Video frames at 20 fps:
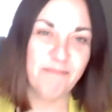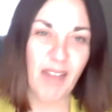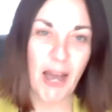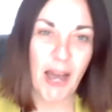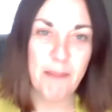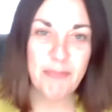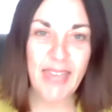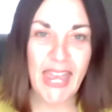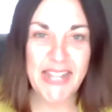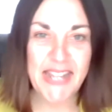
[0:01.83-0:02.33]

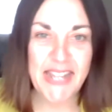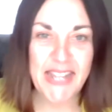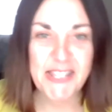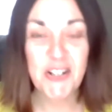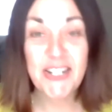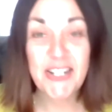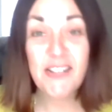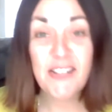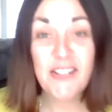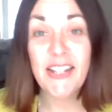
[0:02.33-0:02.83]
I'm Kezia
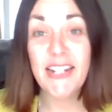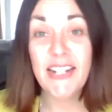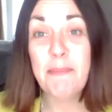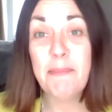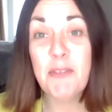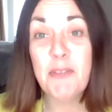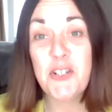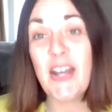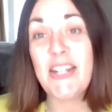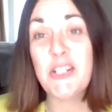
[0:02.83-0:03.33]
Dugdale and I'm the
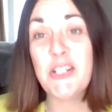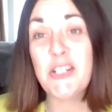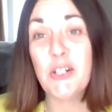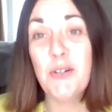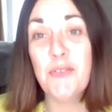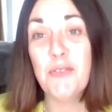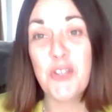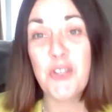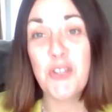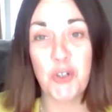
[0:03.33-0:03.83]
Director
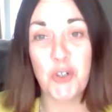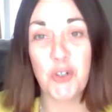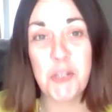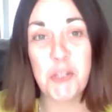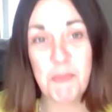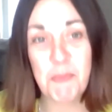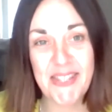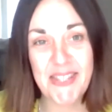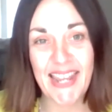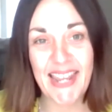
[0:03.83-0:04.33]
of the John
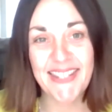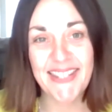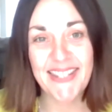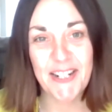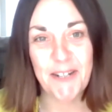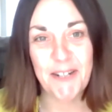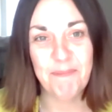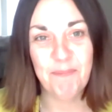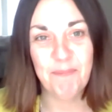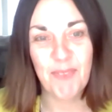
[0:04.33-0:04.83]
Smith
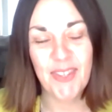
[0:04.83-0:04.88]
Centre.